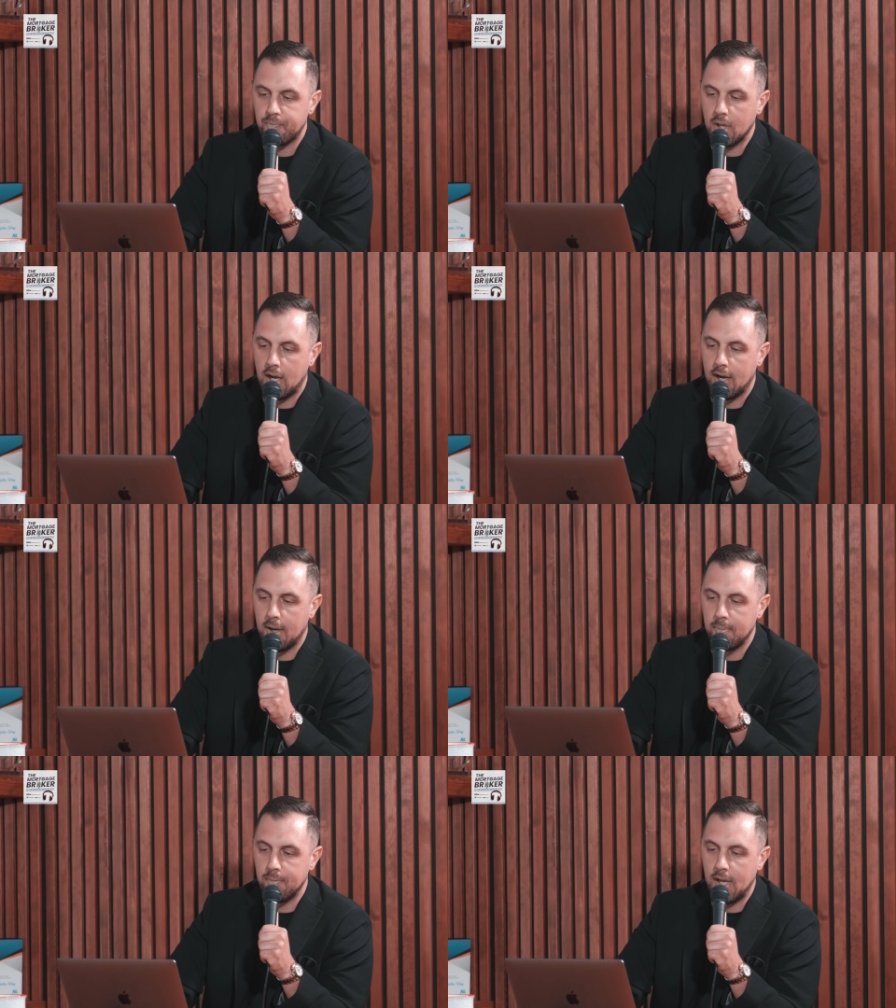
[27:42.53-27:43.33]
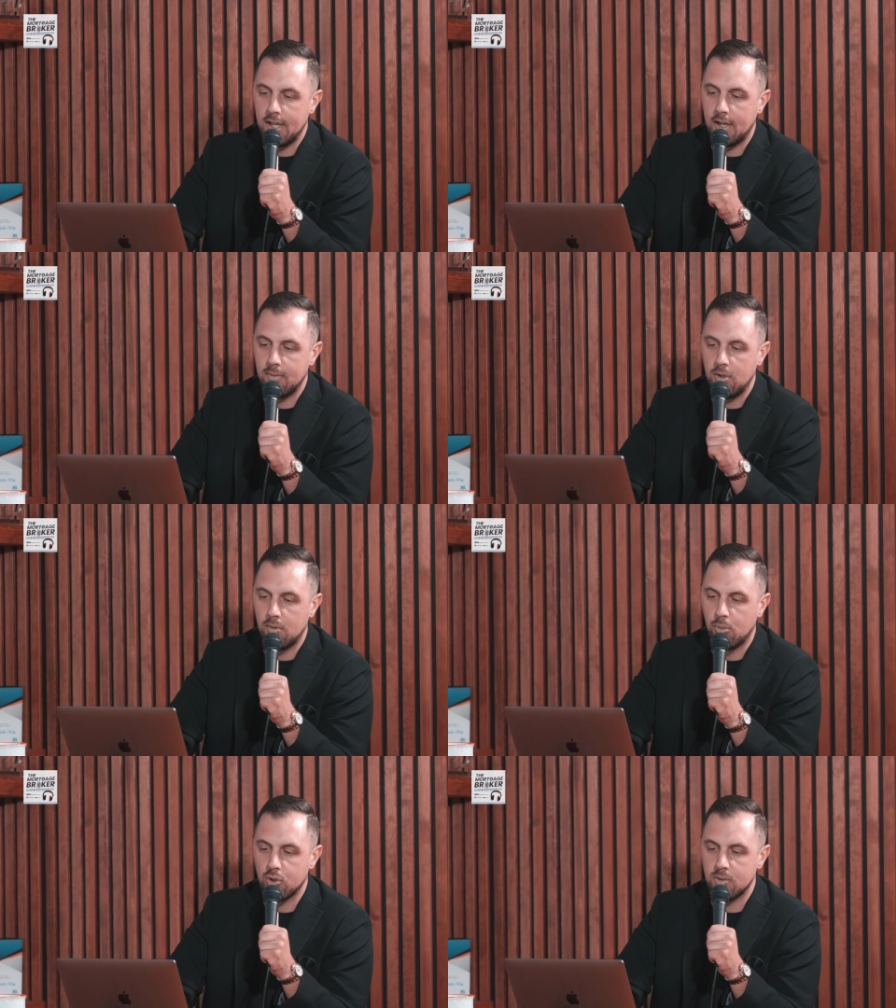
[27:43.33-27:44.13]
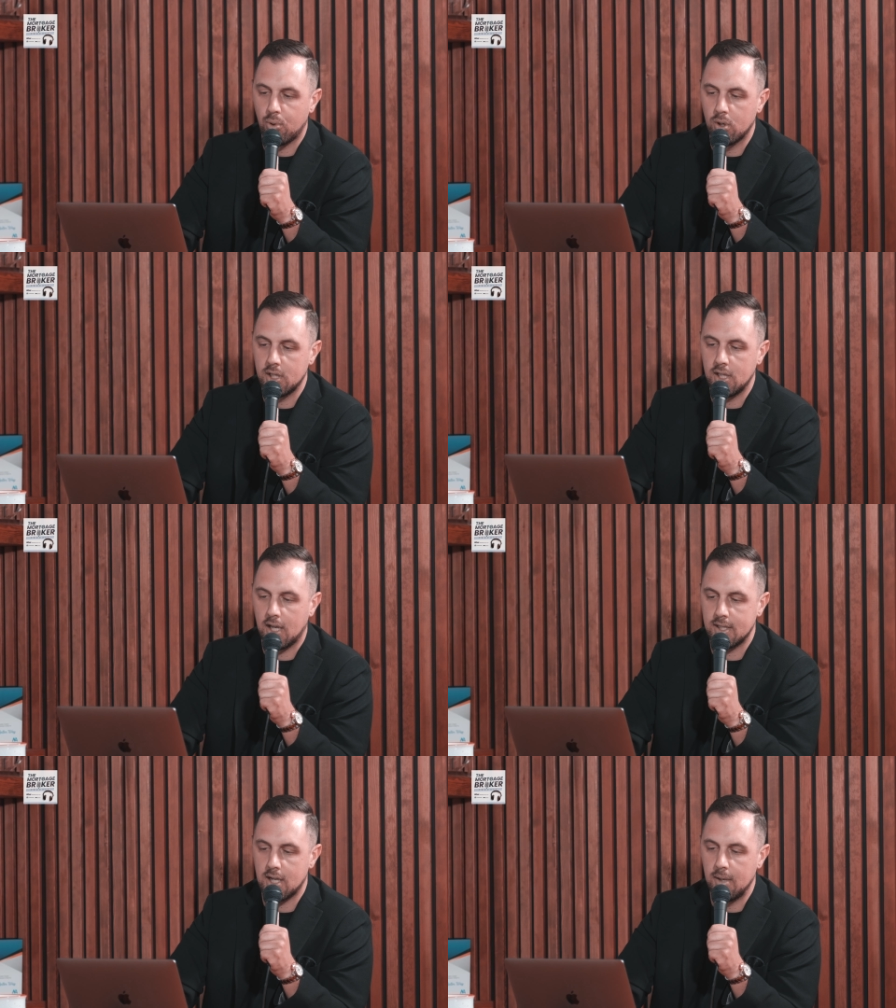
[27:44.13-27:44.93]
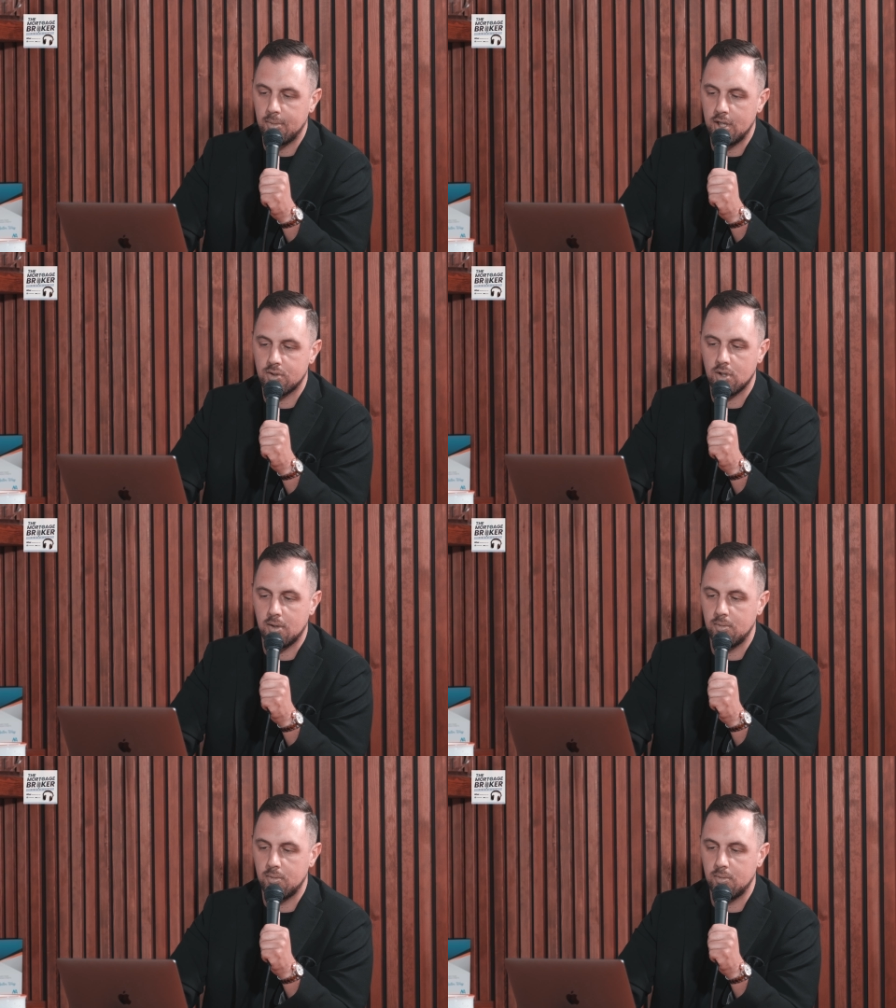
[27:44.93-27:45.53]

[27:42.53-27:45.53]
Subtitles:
And then, most importantly, like timelines